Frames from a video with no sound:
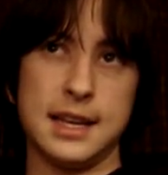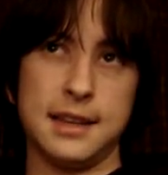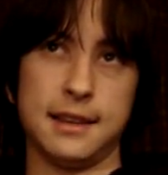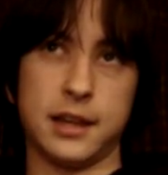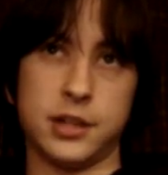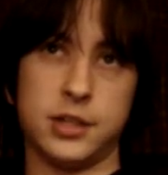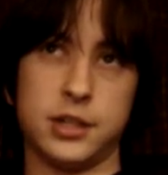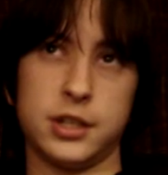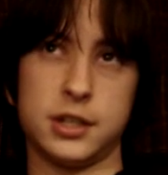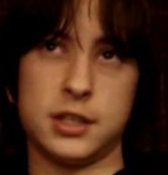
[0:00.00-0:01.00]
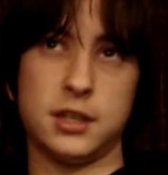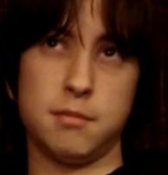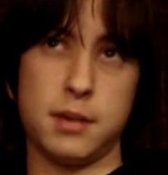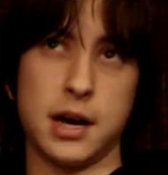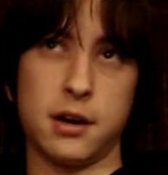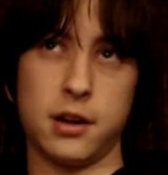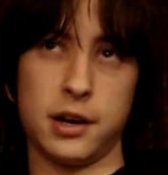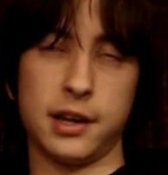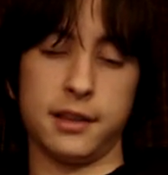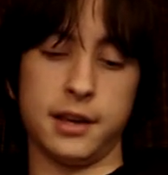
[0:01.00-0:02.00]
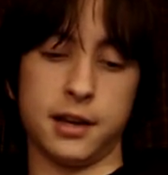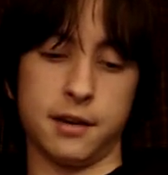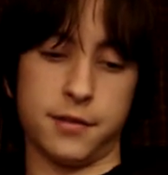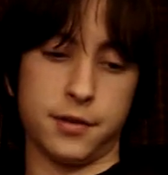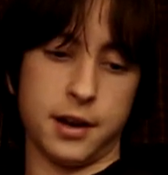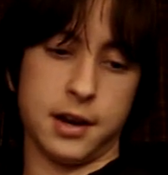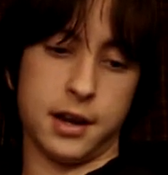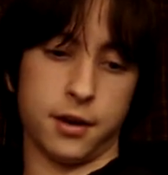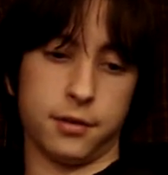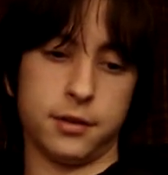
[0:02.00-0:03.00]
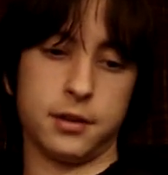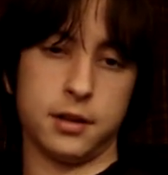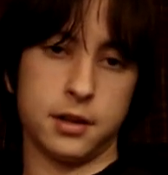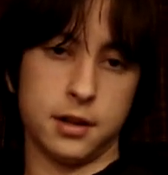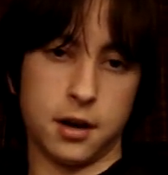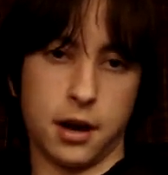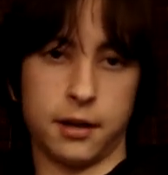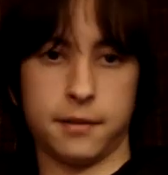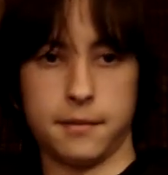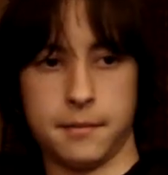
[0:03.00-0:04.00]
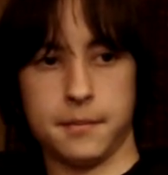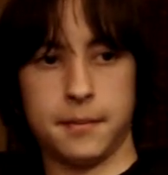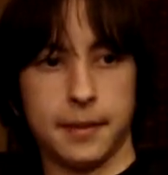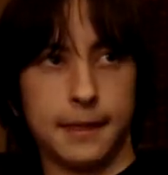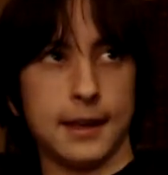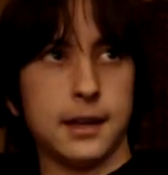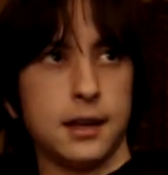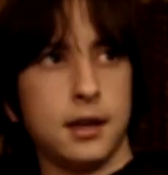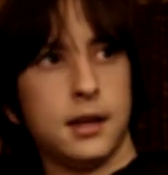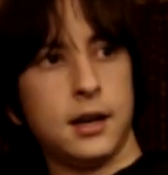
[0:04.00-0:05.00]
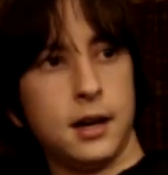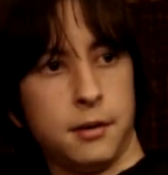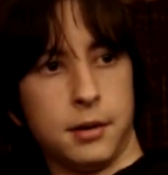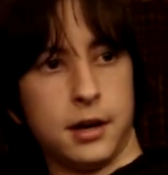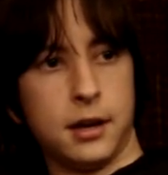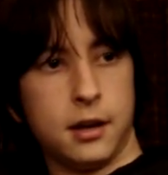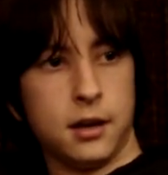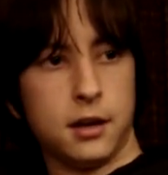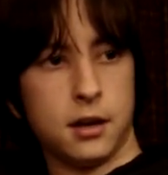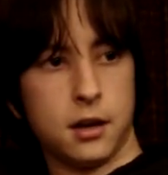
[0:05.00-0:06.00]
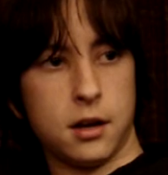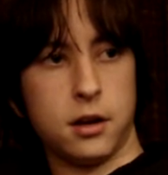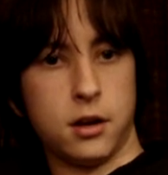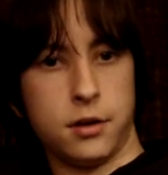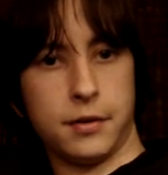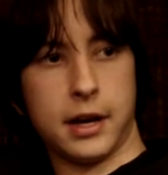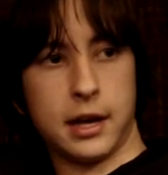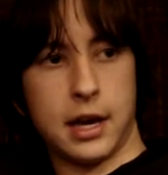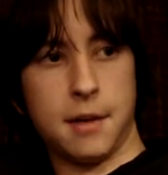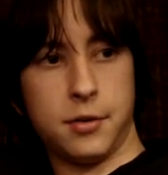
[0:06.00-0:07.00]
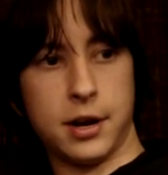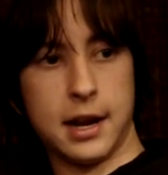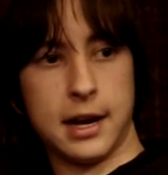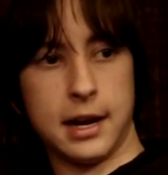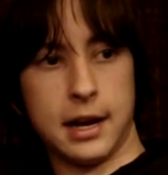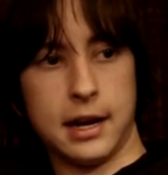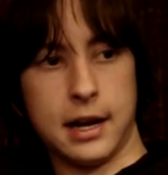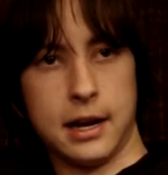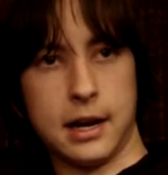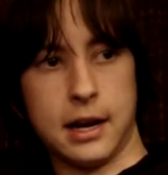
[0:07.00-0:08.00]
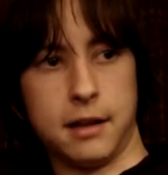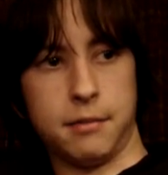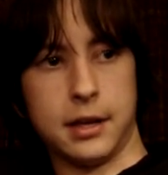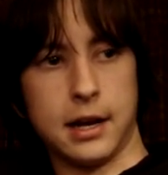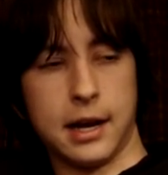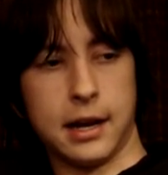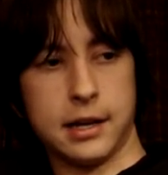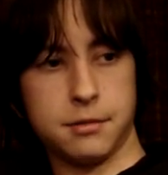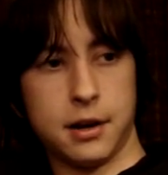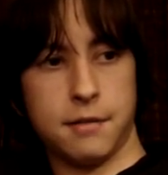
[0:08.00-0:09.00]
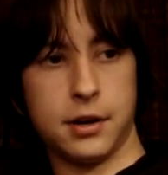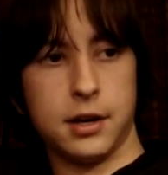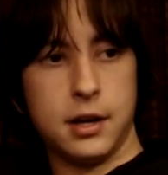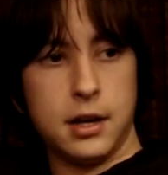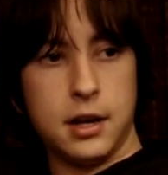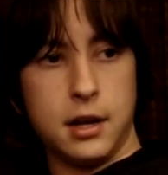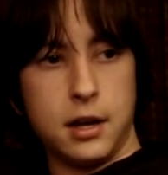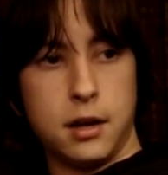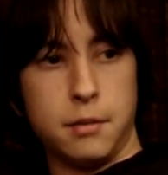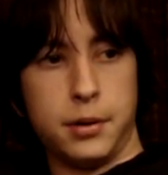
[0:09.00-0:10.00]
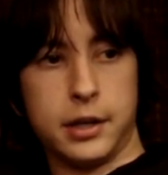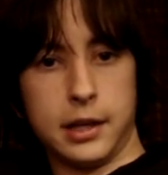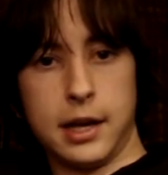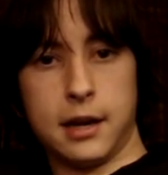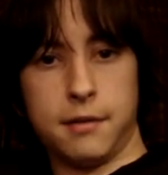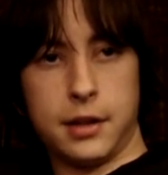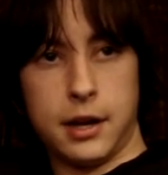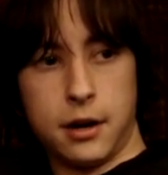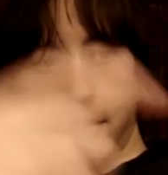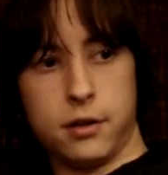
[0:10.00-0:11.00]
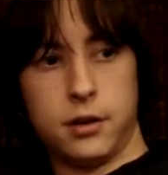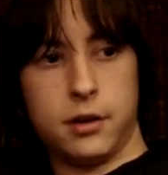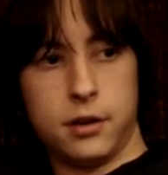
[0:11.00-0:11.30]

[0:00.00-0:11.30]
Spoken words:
I think that's just about all I can think of for right now. Alright. Anyway, don't forget Camo 99999, the 99s or whatever. Put the link over there.